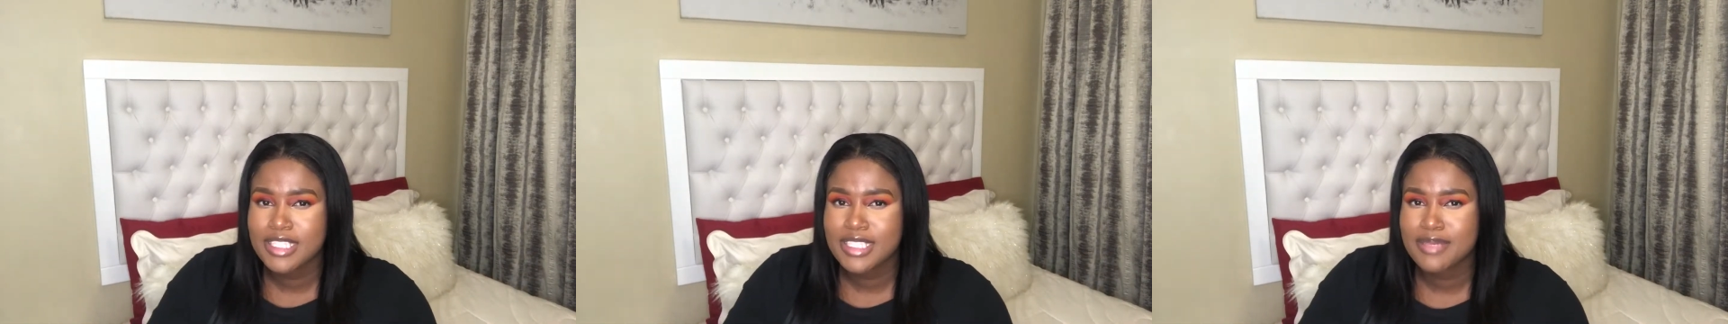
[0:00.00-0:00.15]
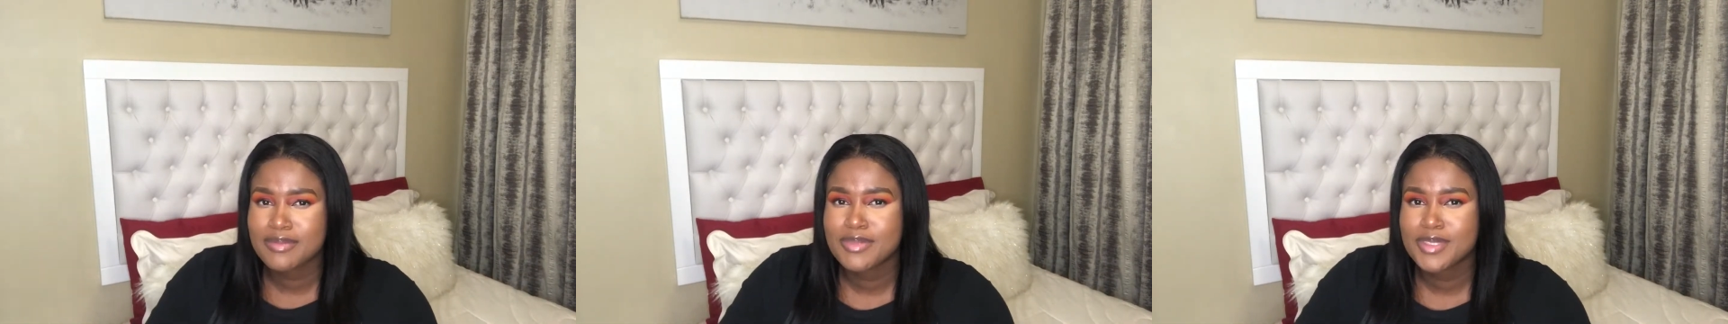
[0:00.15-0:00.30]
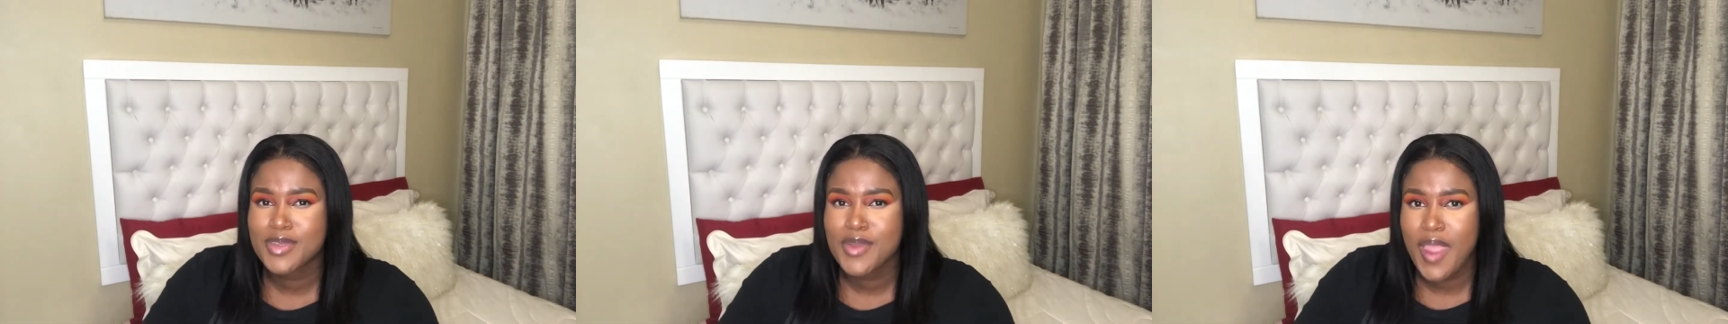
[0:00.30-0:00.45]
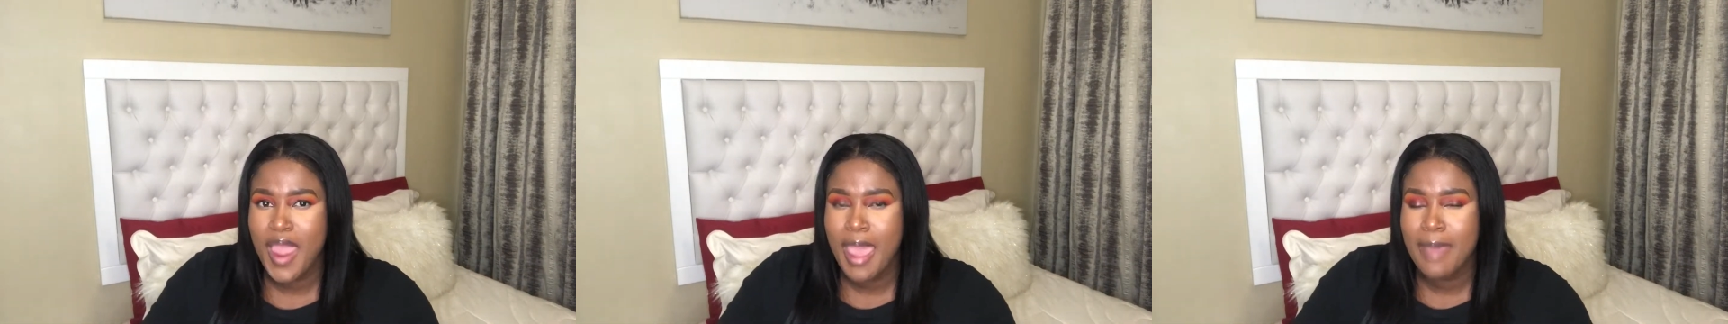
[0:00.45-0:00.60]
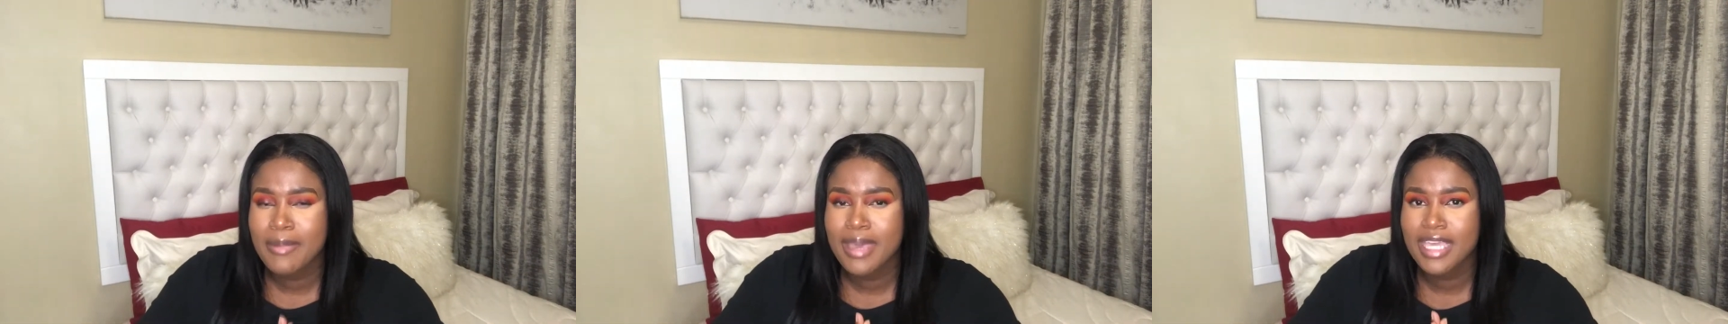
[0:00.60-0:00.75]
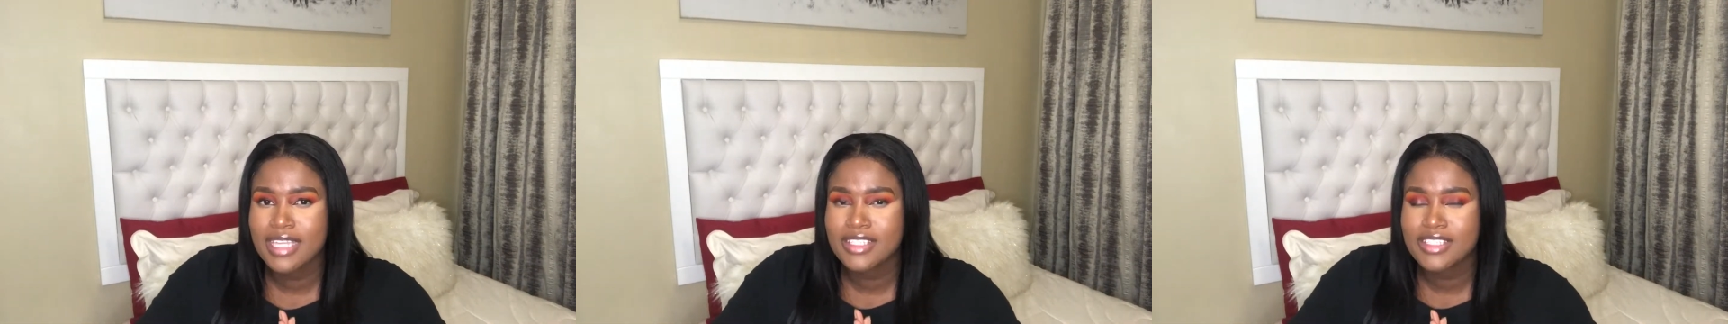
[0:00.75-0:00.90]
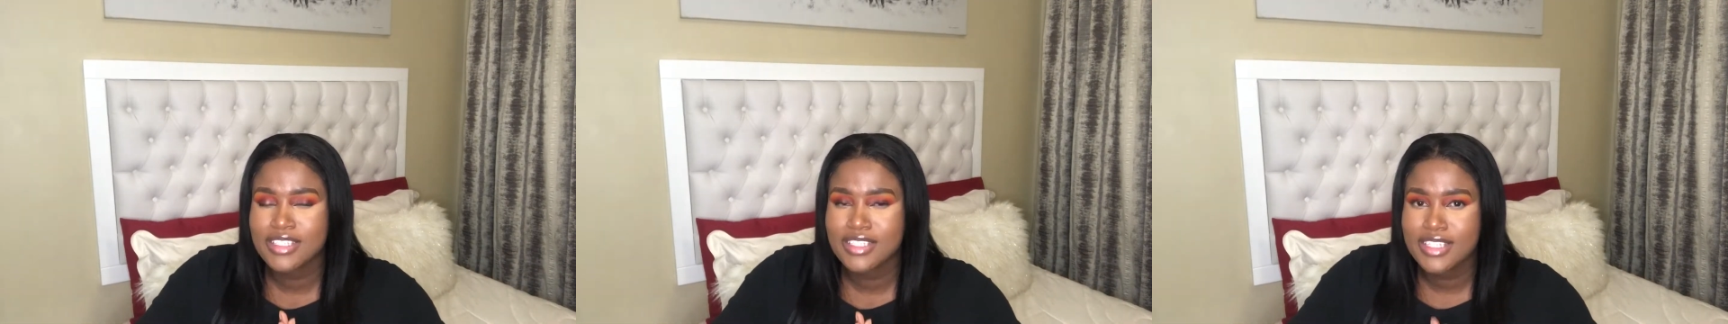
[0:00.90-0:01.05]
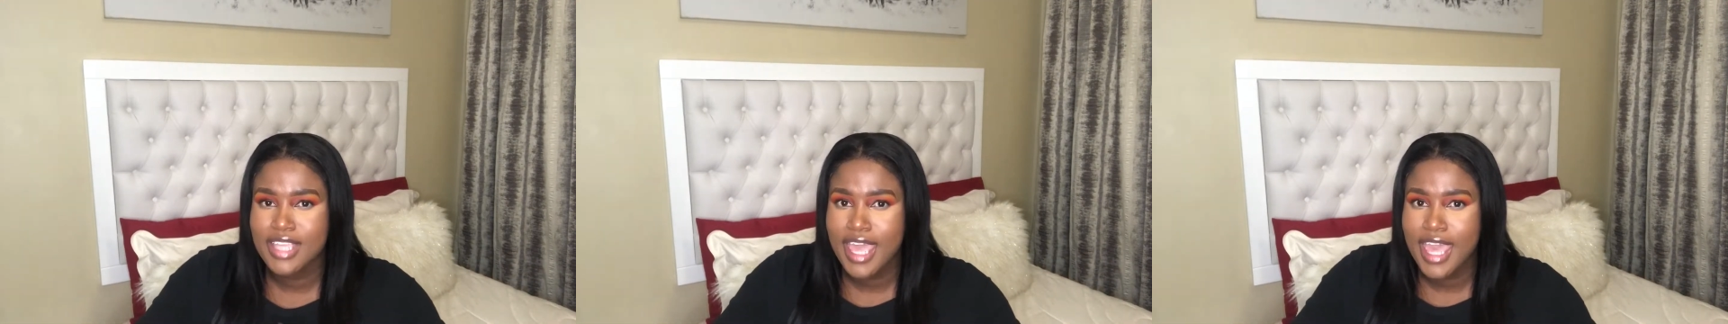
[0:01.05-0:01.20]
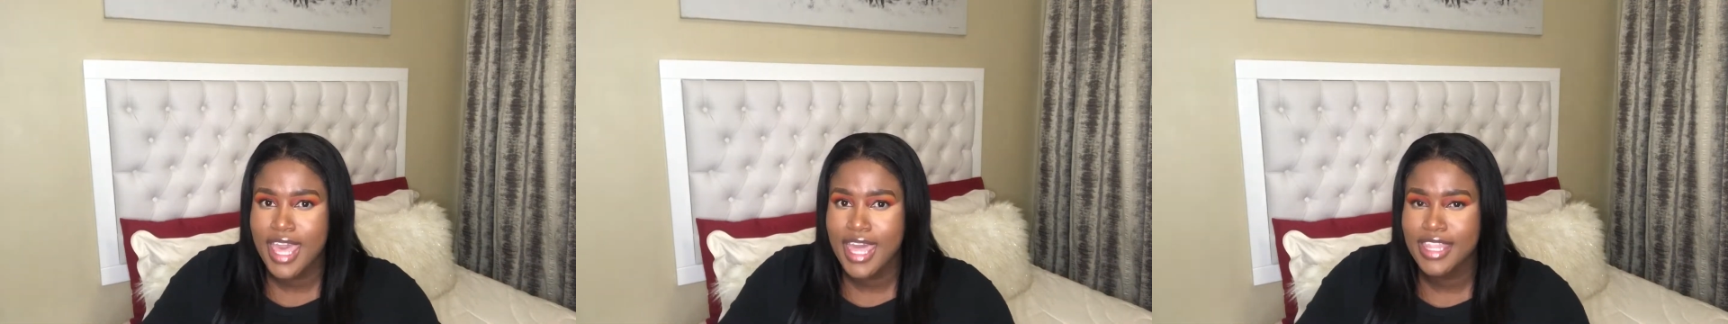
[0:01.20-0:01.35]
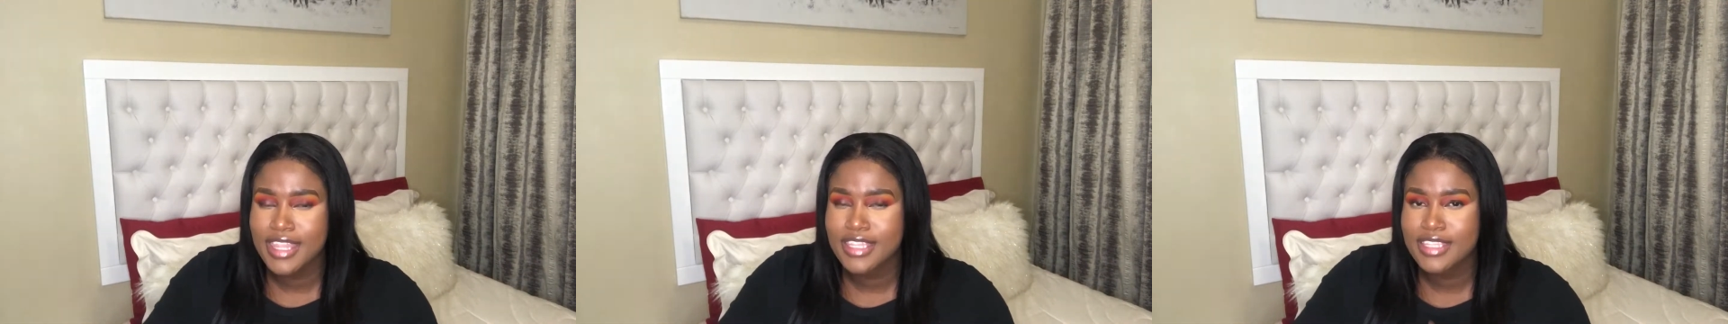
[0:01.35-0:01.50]
subscribe and
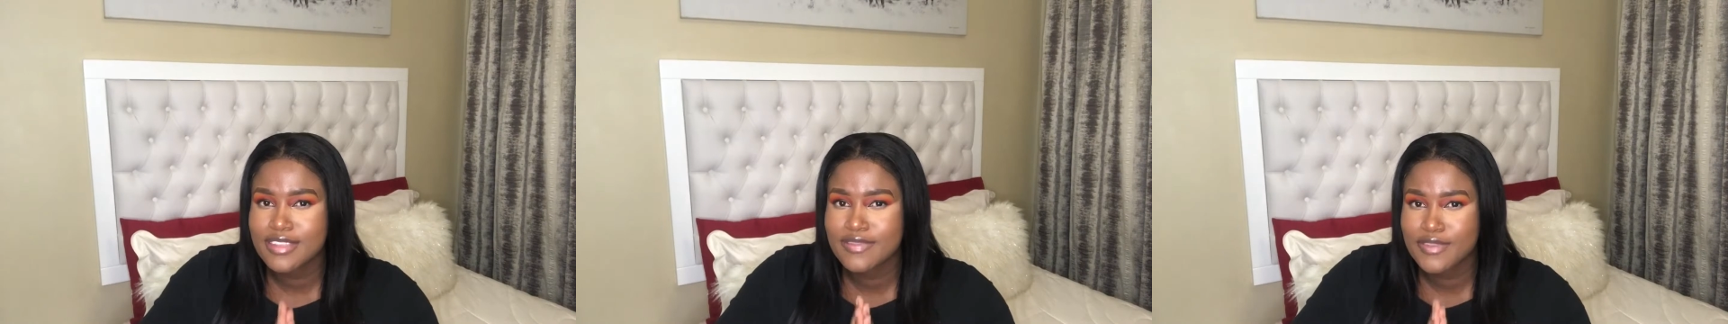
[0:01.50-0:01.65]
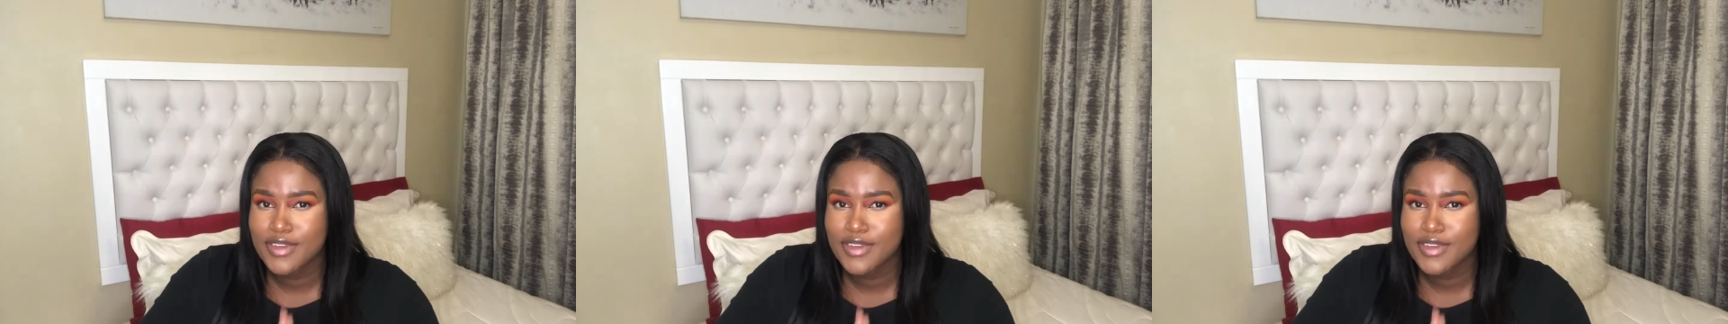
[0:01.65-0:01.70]
share this